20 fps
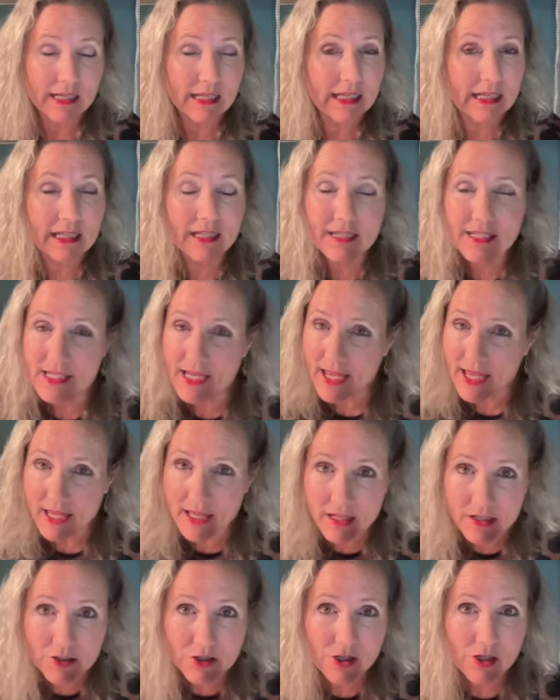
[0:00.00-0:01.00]

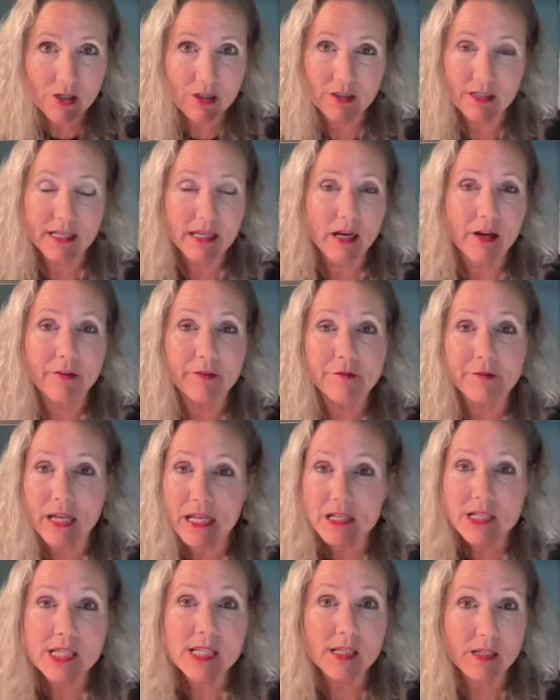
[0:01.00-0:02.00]
intentionally
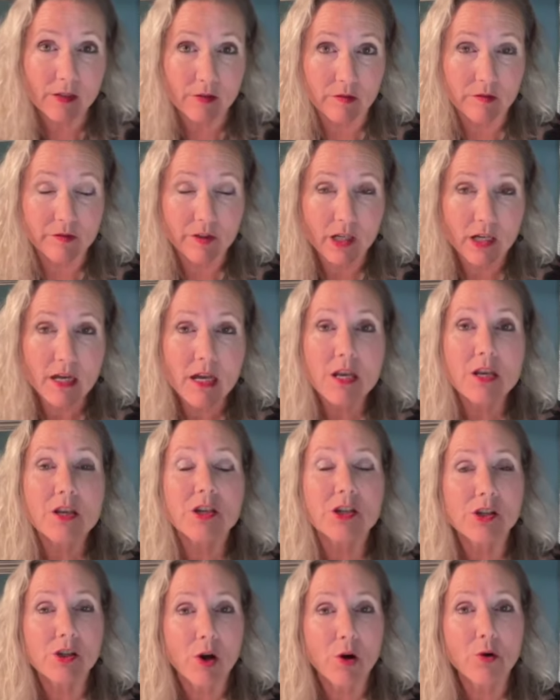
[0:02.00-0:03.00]
offensive
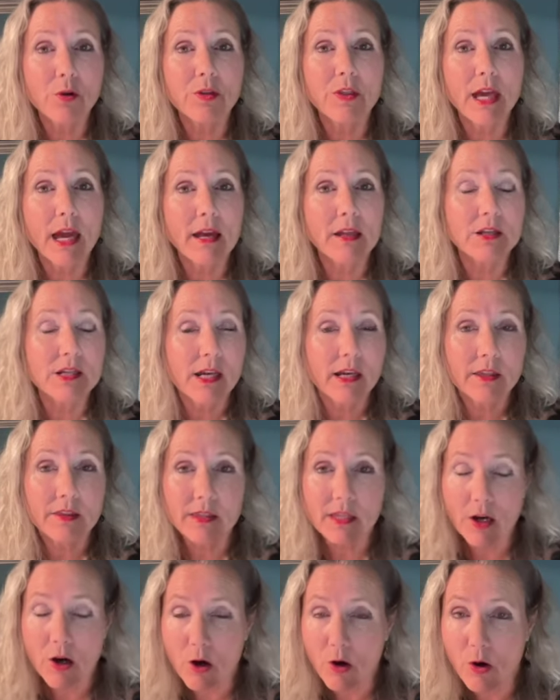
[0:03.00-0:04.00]
so that
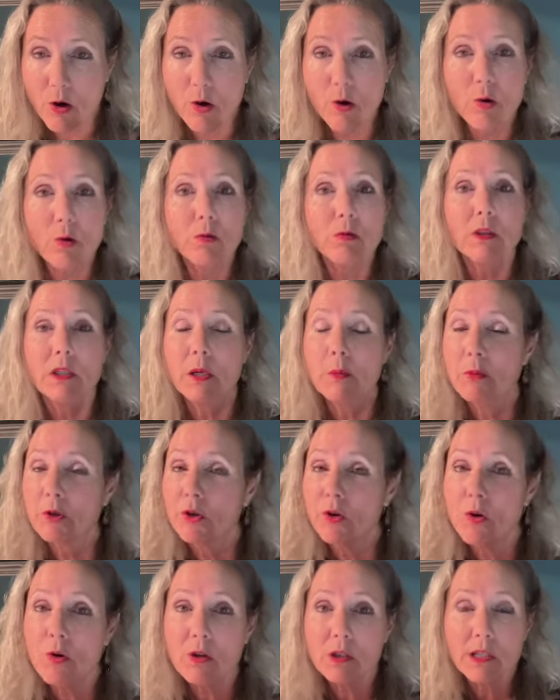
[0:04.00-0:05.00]
the whole
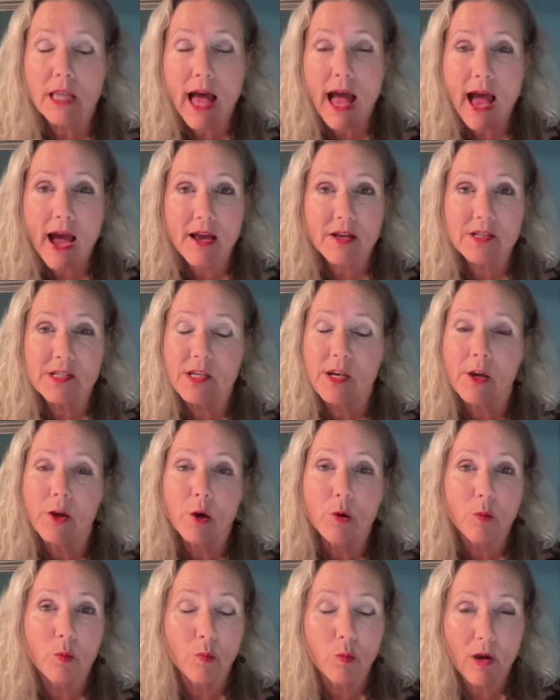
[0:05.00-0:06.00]
liberal class
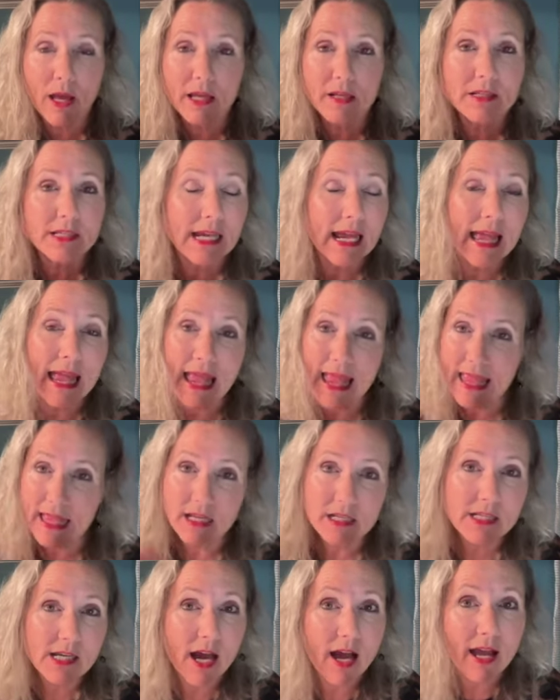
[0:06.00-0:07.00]
went
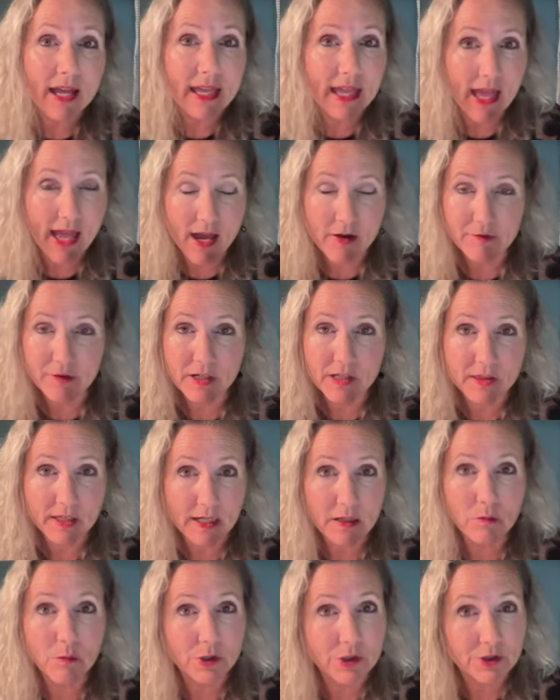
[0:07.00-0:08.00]
anti
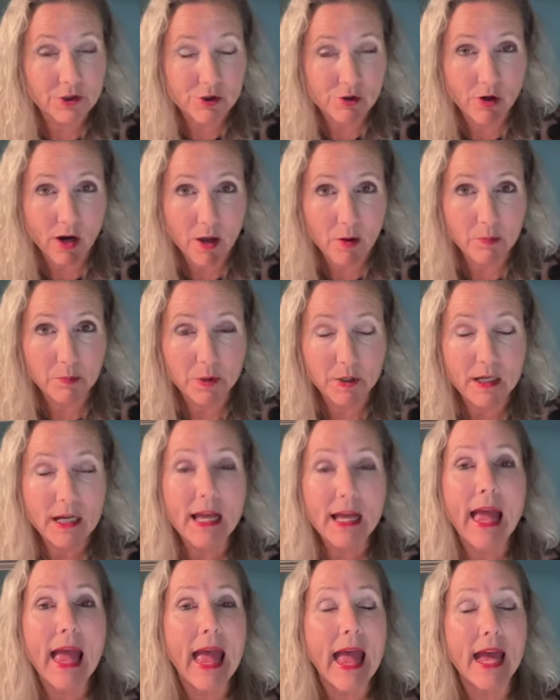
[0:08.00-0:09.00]
everything with Trump,
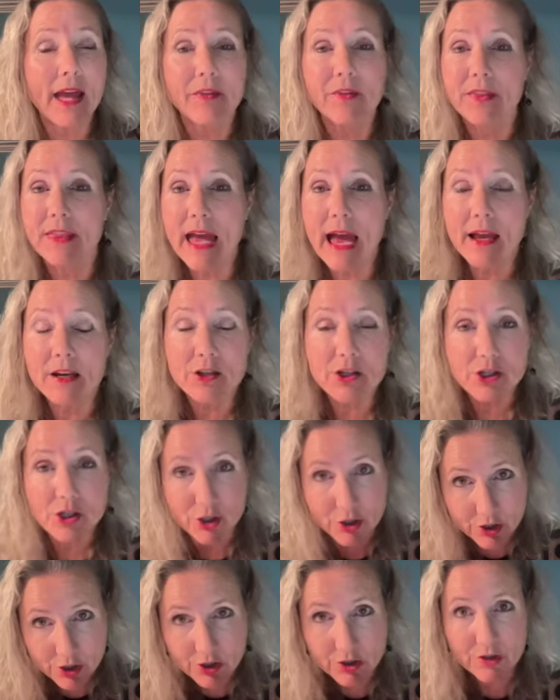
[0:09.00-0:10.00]
and that
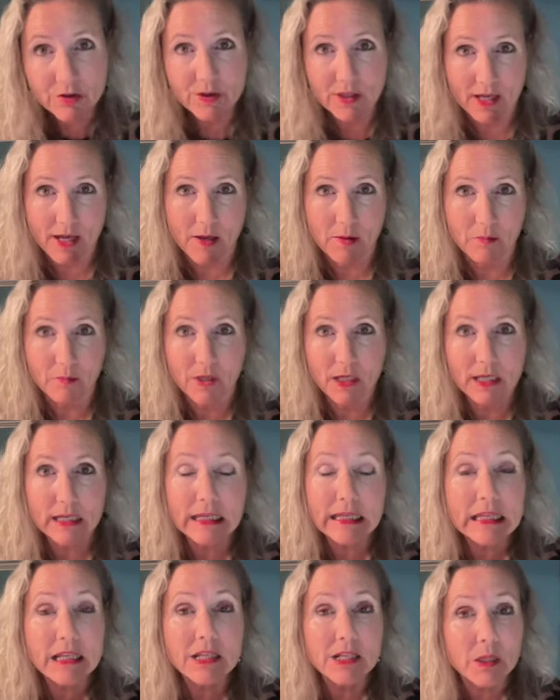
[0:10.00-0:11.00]
turned them
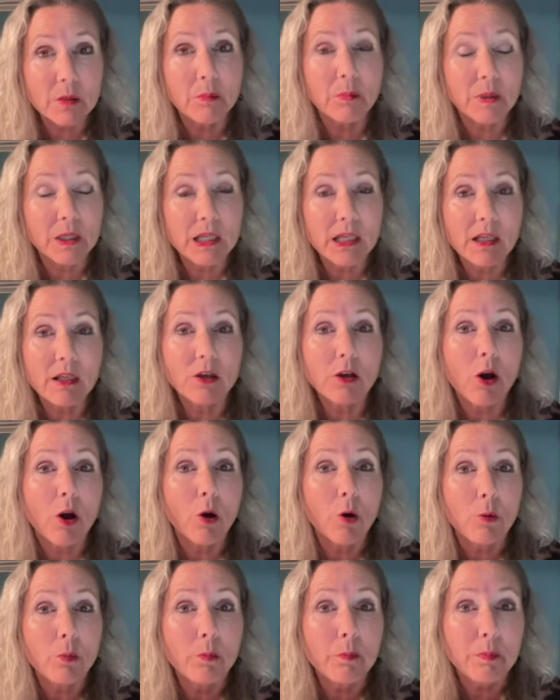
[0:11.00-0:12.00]
into being
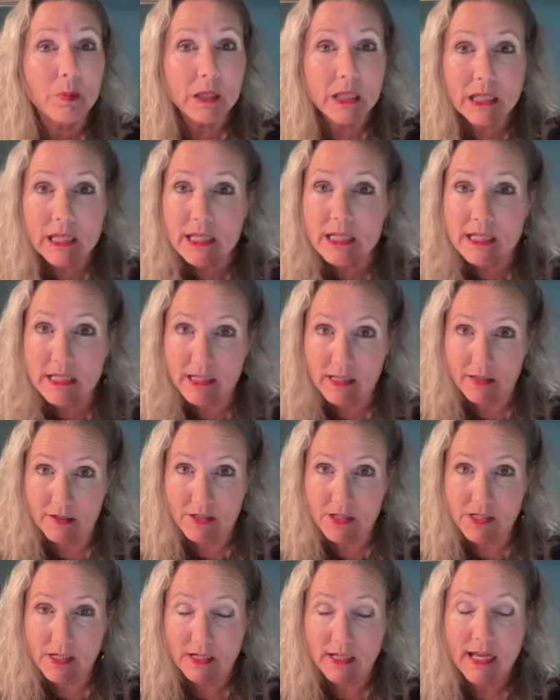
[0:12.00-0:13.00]

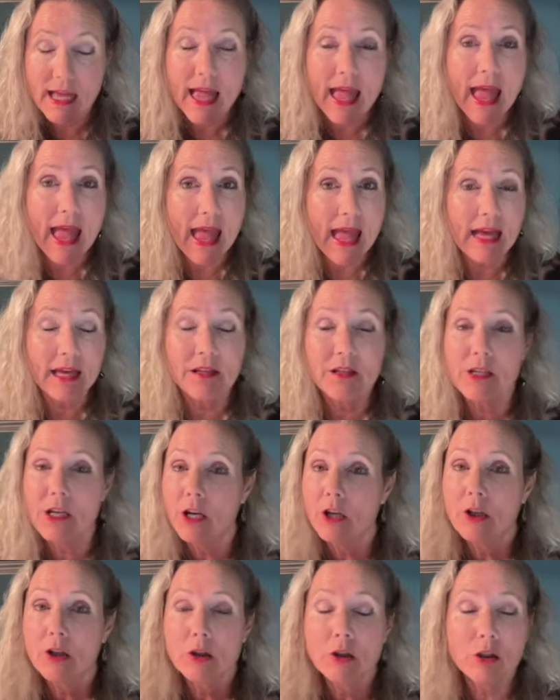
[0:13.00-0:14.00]
obedient and
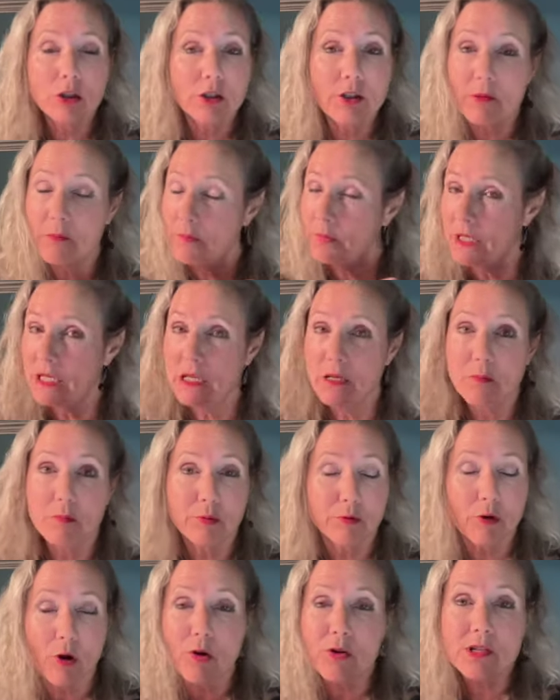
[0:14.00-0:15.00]
look, being
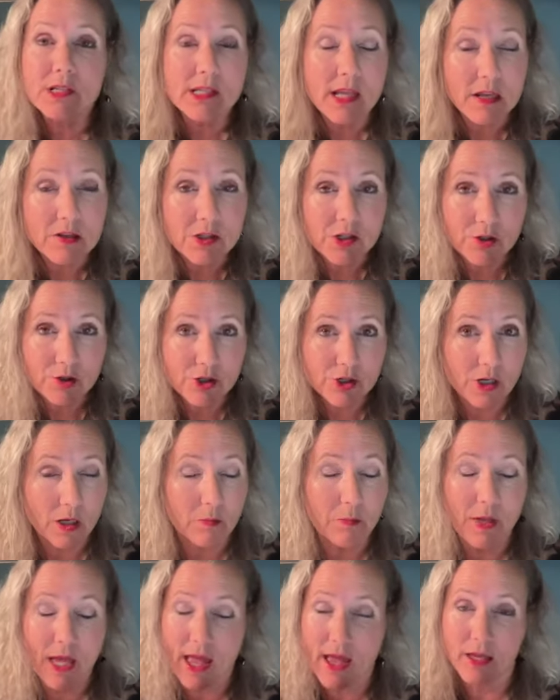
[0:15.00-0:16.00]
pro
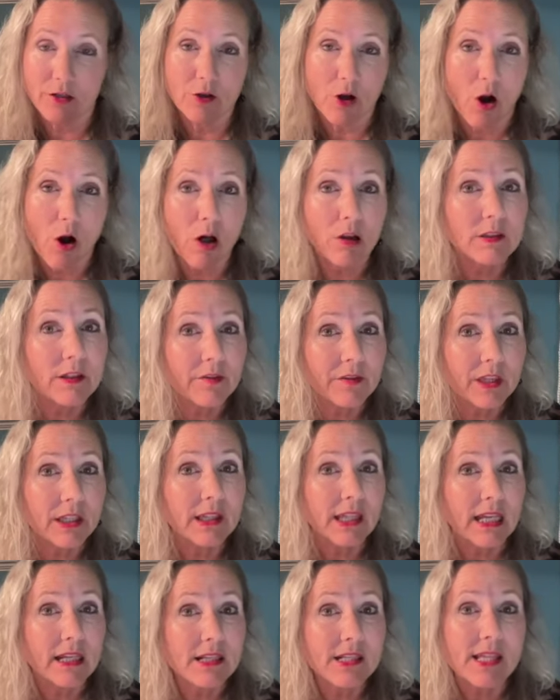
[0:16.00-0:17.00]
censorship and all of the
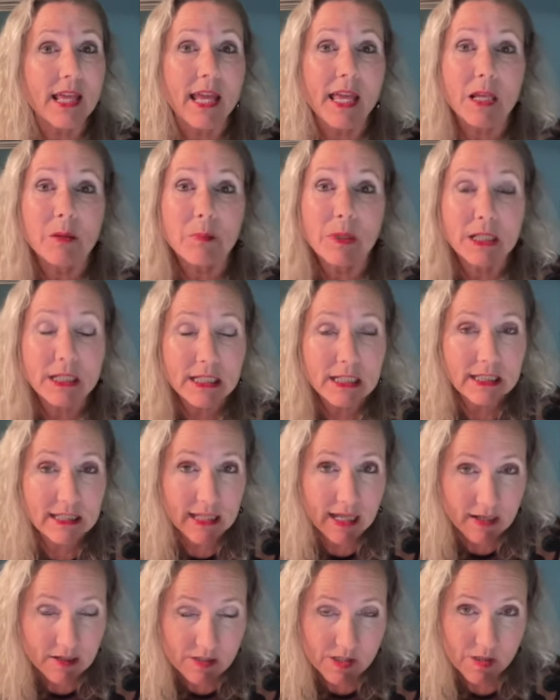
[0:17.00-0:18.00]
things they had been
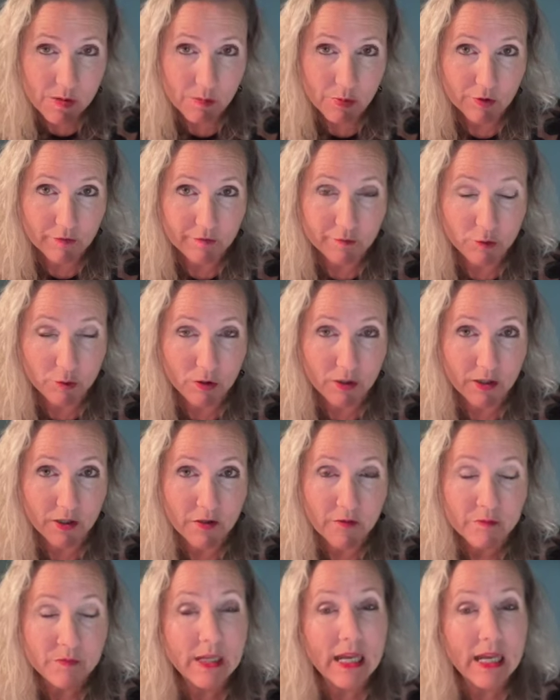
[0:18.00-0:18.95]
against before.